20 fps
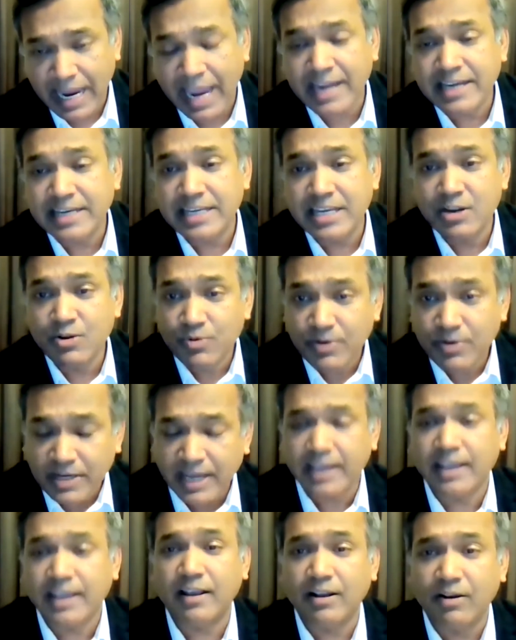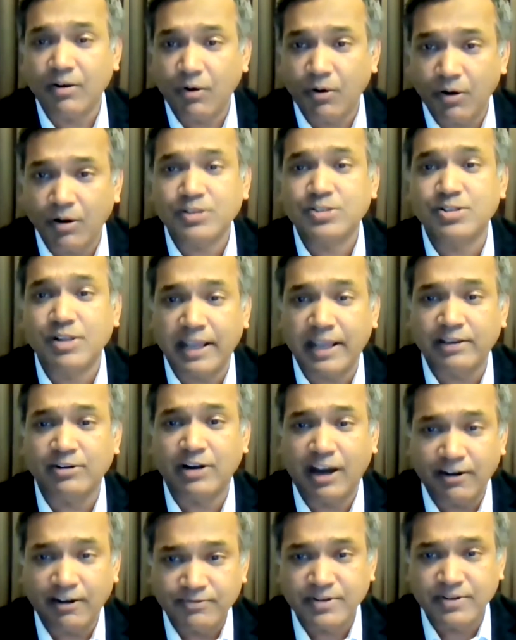And UK also,
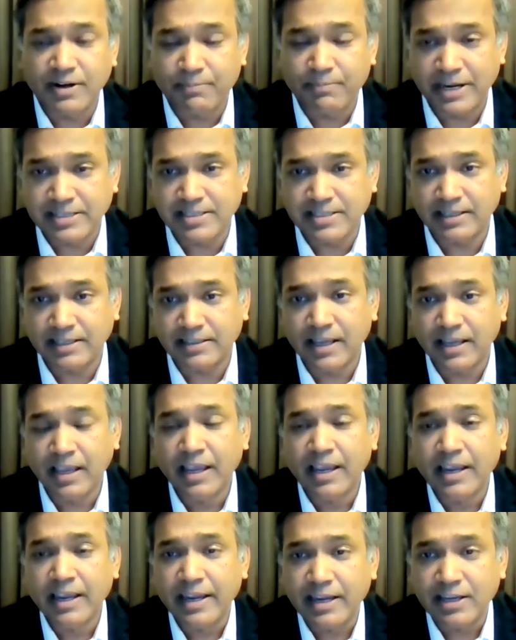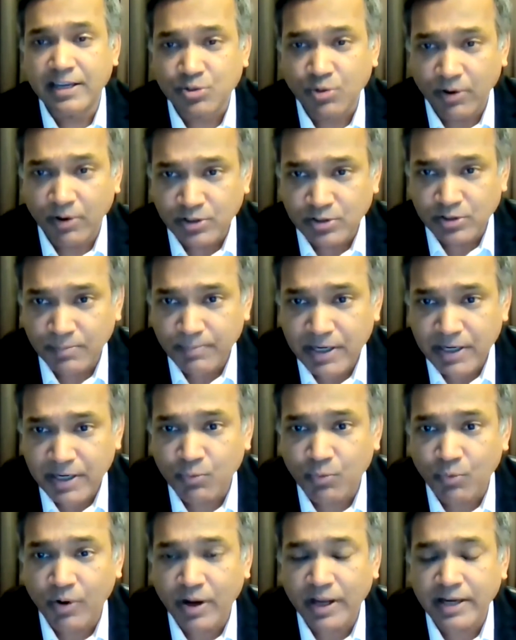after Brexit, is going to be
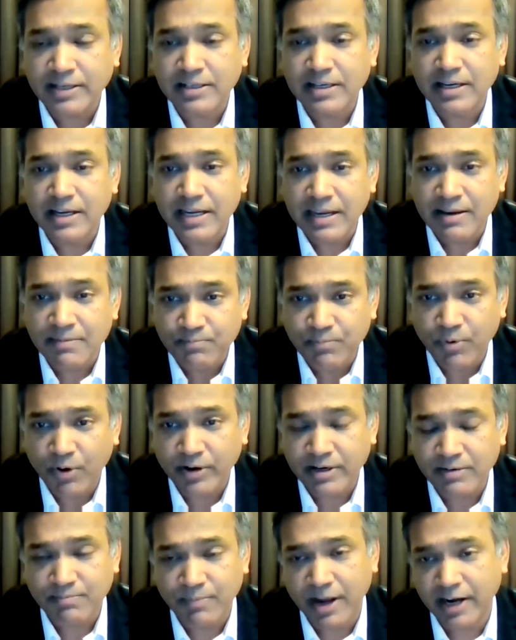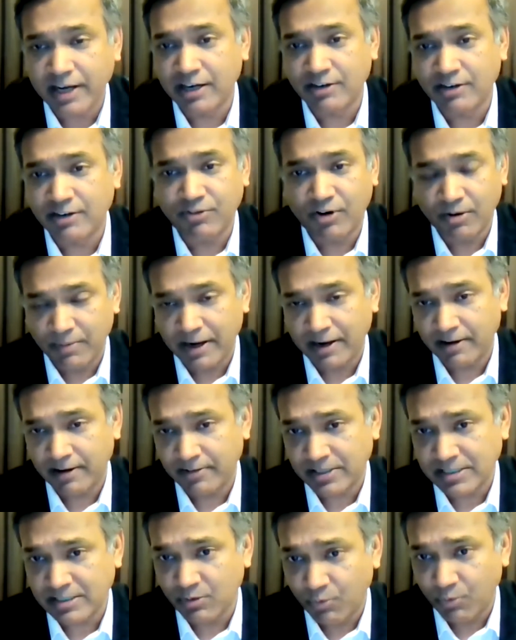one important market for
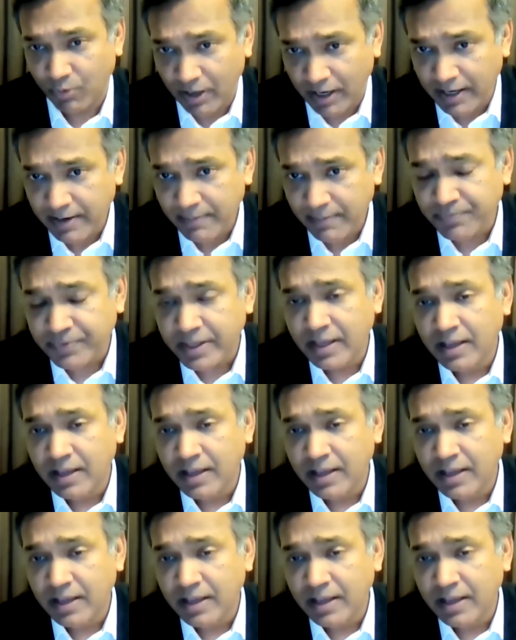Bangladesh. Why?